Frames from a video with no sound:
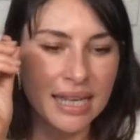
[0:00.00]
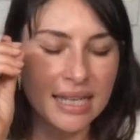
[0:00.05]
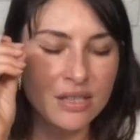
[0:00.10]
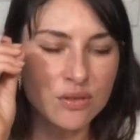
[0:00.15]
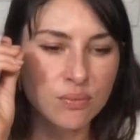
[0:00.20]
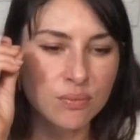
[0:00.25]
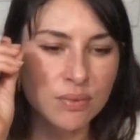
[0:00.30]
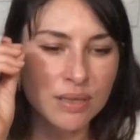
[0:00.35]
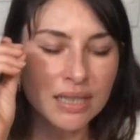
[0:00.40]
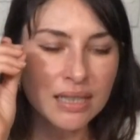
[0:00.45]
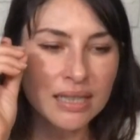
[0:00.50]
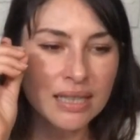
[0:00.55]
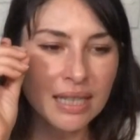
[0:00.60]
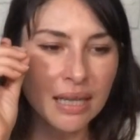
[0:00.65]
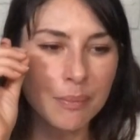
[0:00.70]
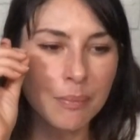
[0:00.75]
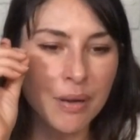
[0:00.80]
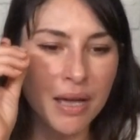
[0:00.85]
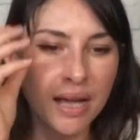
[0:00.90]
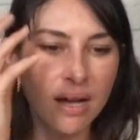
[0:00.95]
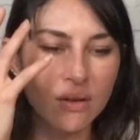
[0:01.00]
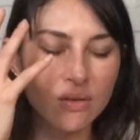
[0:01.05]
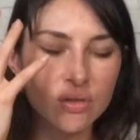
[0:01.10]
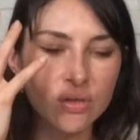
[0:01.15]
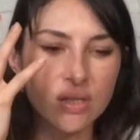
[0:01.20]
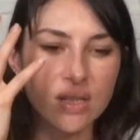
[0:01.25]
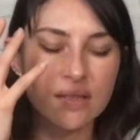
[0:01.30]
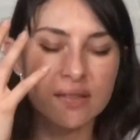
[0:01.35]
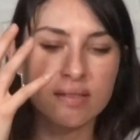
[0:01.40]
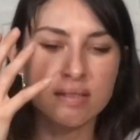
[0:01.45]
It's really about
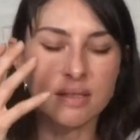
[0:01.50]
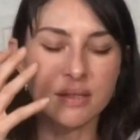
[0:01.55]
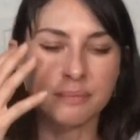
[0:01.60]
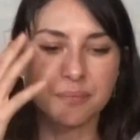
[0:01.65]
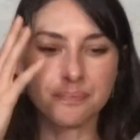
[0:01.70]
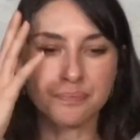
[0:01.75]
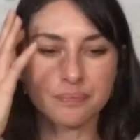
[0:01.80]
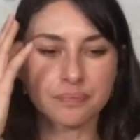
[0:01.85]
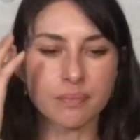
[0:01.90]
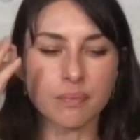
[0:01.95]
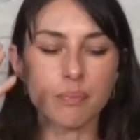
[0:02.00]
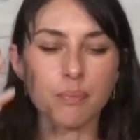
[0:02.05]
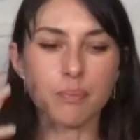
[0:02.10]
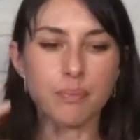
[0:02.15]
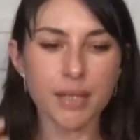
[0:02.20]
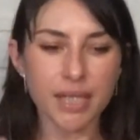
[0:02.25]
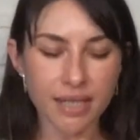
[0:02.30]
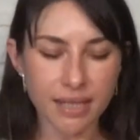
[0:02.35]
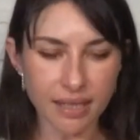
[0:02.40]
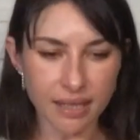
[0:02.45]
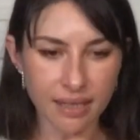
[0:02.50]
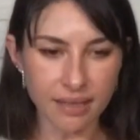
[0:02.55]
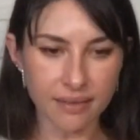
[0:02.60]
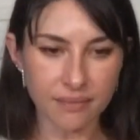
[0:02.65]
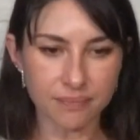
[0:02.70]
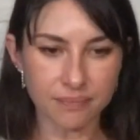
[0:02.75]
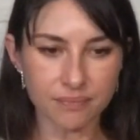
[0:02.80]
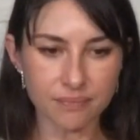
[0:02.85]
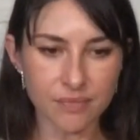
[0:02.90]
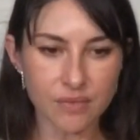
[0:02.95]
just being
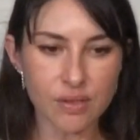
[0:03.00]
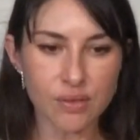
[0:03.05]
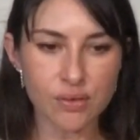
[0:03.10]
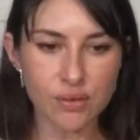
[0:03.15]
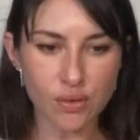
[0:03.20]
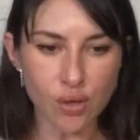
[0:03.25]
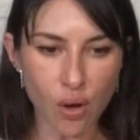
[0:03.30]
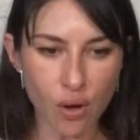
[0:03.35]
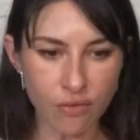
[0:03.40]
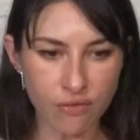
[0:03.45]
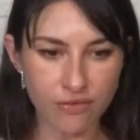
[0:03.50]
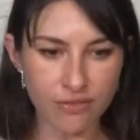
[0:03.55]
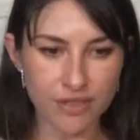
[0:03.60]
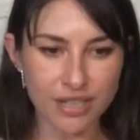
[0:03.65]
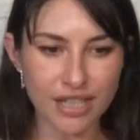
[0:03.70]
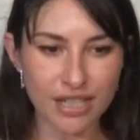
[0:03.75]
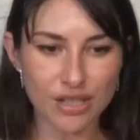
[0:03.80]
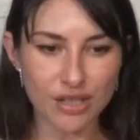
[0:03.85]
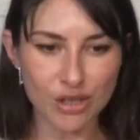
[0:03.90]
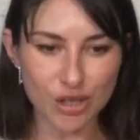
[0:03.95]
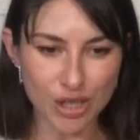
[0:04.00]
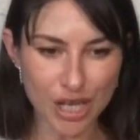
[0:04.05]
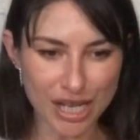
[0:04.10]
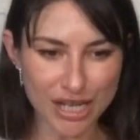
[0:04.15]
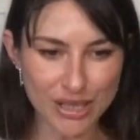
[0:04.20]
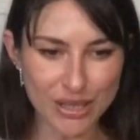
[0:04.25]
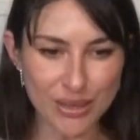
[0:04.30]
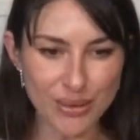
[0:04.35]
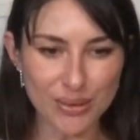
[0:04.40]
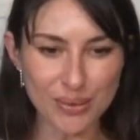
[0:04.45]
soft,
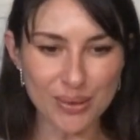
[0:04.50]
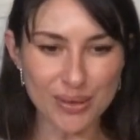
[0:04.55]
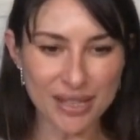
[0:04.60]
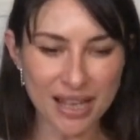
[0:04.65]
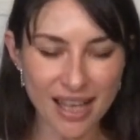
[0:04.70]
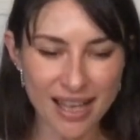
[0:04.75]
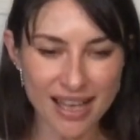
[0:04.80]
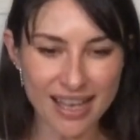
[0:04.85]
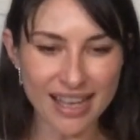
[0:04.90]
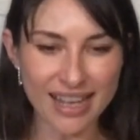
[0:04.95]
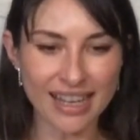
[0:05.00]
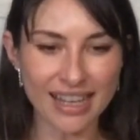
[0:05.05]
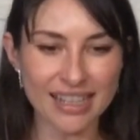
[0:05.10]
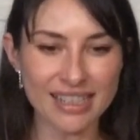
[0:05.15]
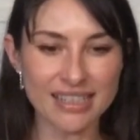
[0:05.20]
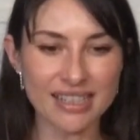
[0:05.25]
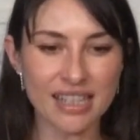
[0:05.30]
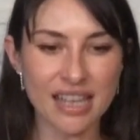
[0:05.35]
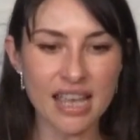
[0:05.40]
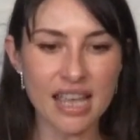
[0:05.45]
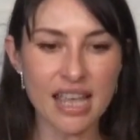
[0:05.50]
gentle, kind,